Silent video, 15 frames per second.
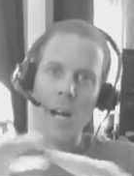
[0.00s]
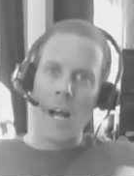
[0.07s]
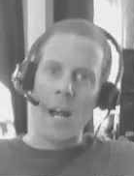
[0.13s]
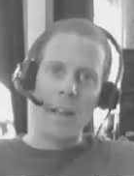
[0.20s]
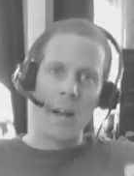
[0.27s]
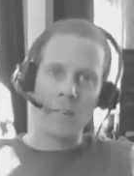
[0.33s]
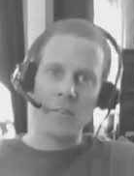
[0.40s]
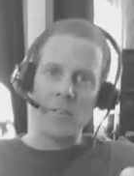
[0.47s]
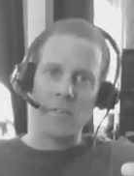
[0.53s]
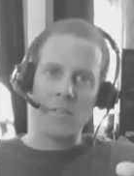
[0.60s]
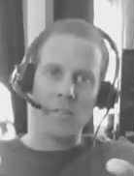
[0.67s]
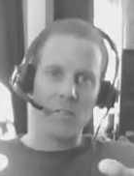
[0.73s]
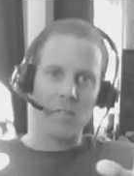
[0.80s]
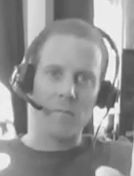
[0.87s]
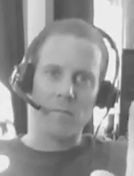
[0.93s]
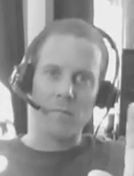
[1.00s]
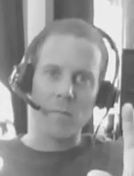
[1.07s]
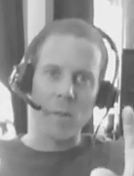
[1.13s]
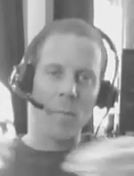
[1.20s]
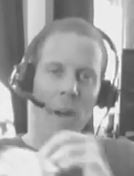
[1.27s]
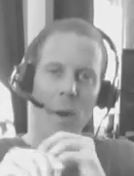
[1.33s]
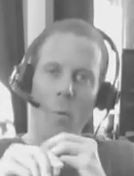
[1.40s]
I'll just,
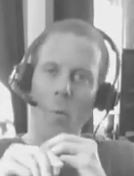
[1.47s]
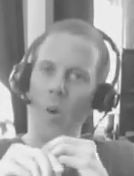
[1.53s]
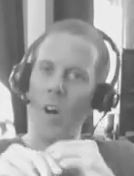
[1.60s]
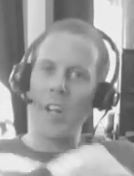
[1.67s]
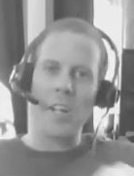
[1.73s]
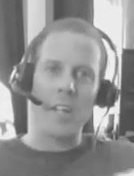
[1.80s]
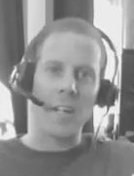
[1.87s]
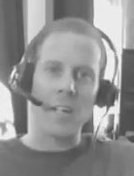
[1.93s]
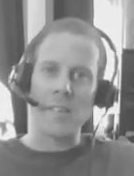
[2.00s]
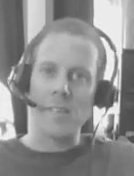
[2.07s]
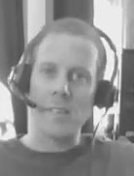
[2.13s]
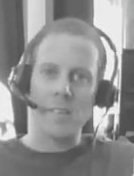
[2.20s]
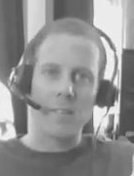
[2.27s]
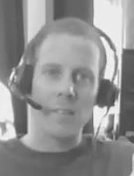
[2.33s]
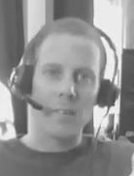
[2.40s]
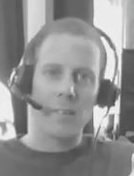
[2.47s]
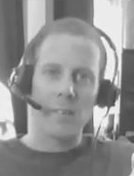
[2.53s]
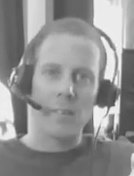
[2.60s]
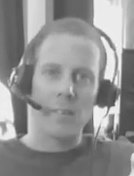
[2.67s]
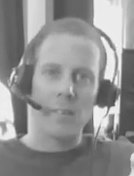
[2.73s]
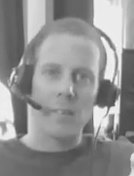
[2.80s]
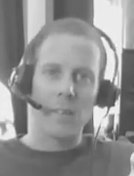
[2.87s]
no matter what it is,
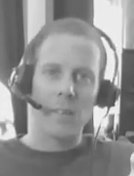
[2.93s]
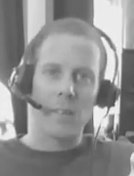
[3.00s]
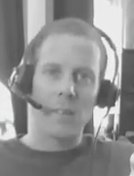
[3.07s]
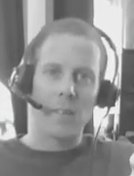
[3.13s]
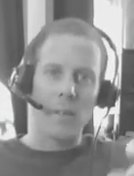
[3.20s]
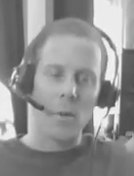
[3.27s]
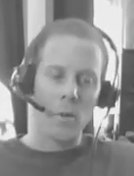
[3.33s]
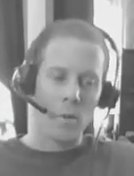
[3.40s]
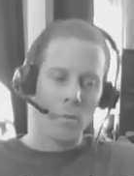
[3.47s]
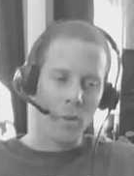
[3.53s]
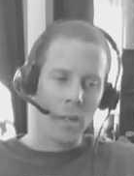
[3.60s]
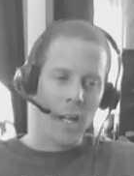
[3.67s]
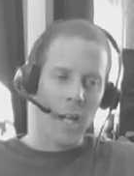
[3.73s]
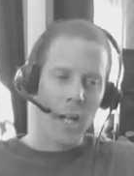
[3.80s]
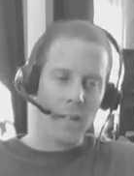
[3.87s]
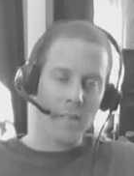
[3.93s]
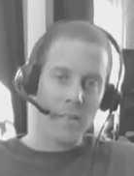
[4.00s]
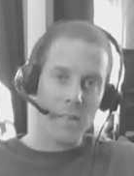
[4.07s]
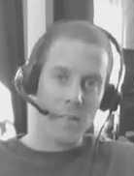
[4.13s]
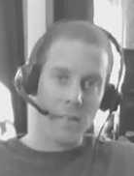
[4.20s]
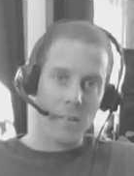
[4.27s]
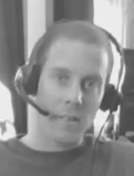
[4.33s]
you can
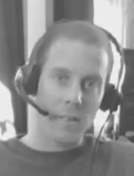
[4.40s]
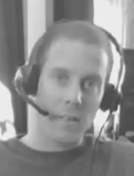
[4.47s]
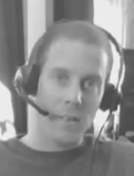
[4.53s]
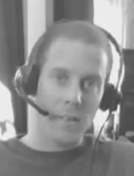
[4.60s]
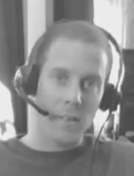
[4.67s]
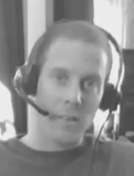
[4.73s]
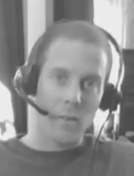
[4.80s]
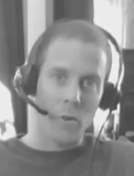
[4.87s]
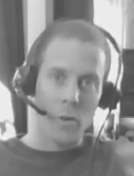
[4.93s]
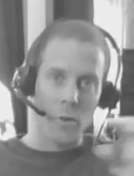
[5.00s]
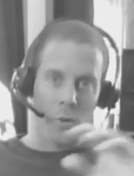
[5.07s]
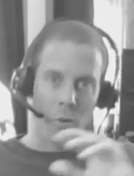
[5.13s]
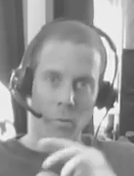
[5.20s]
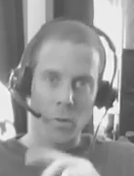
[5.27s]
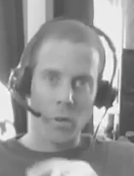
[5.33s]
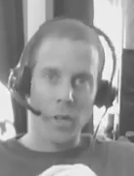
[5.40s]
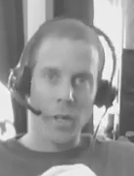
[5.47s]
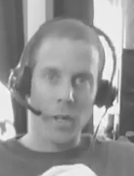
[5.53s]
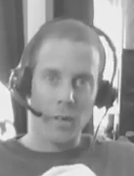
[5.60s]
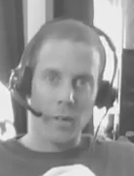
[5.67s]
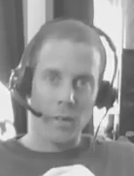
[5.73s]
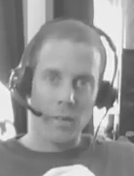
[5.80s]
relax or you can
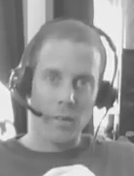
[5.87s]
worry.